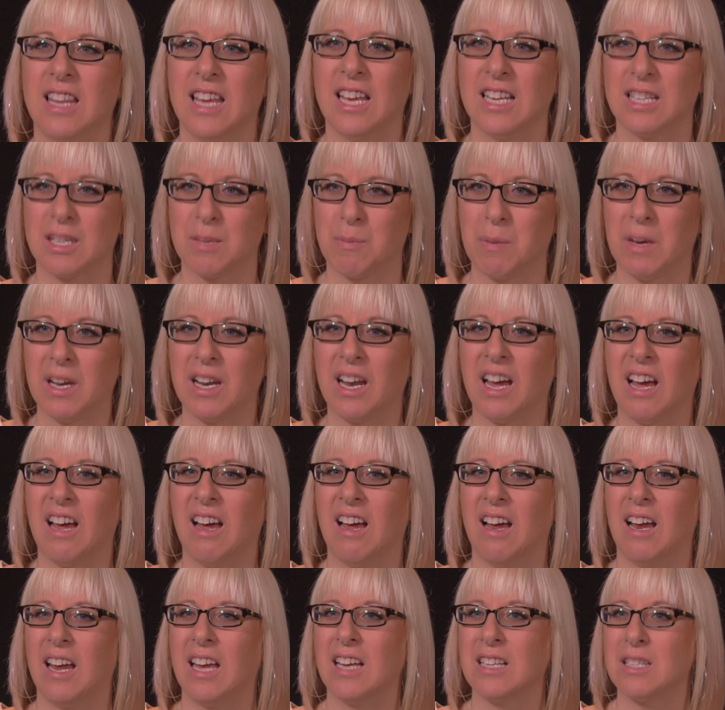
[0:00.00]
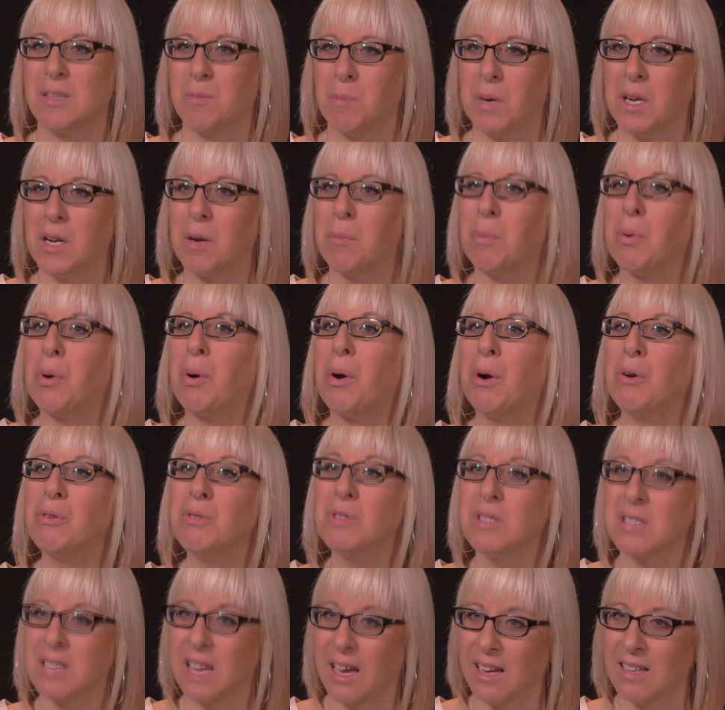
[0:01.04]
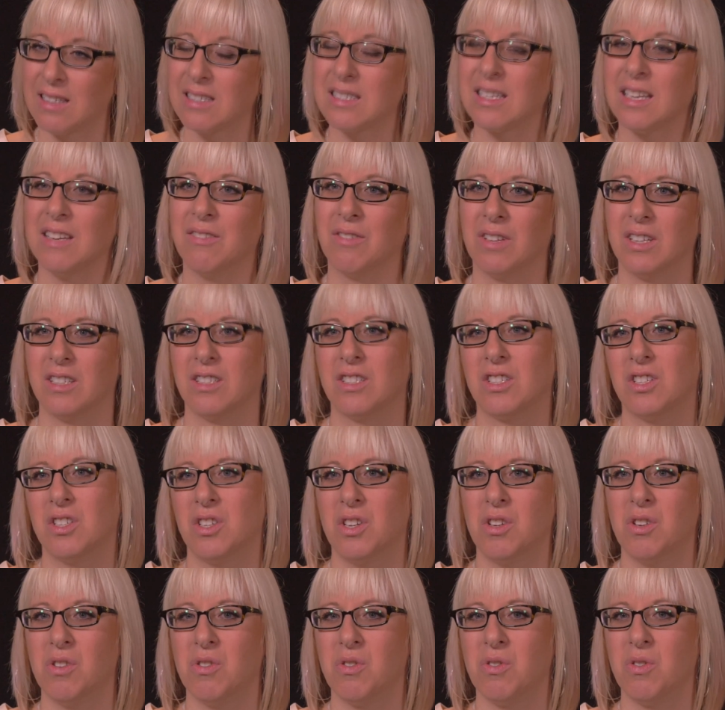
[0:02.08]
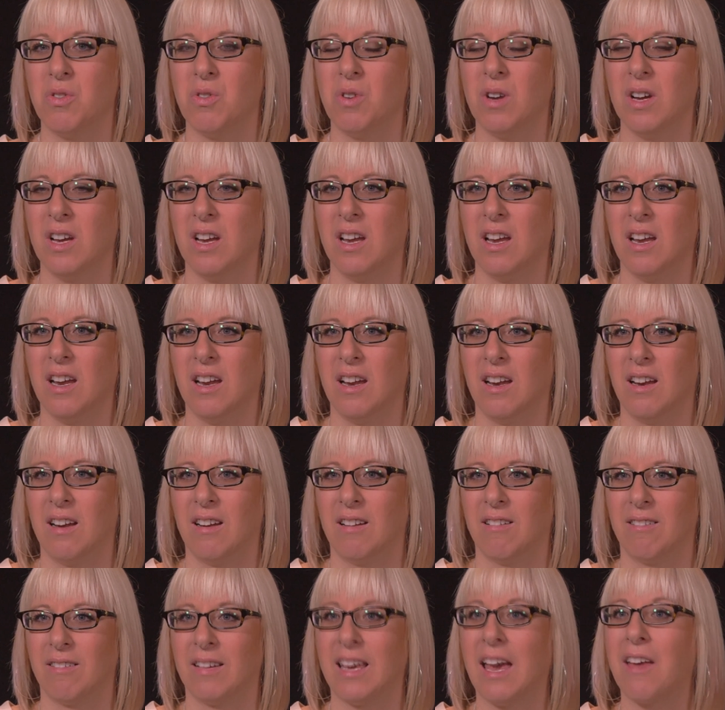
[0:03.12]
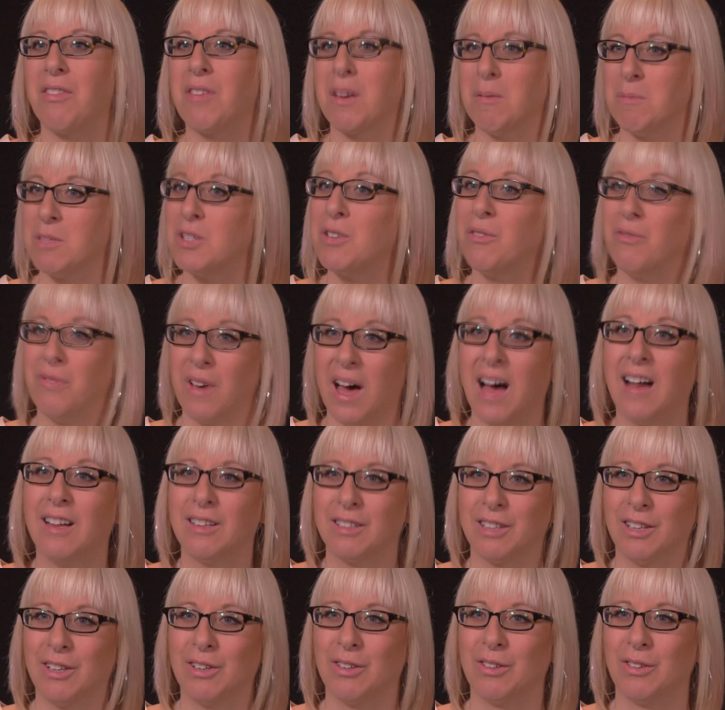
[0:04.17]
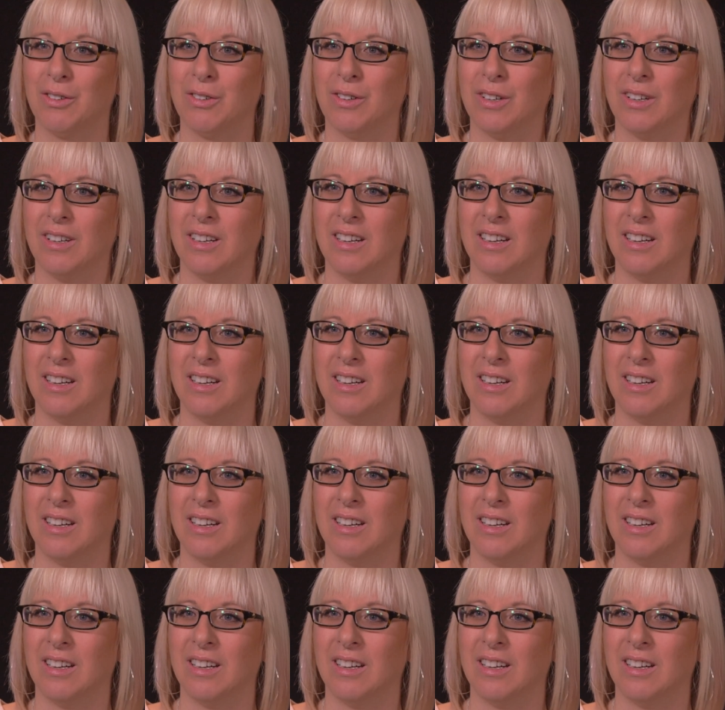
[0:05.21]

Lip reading: it's been a process even to get them to value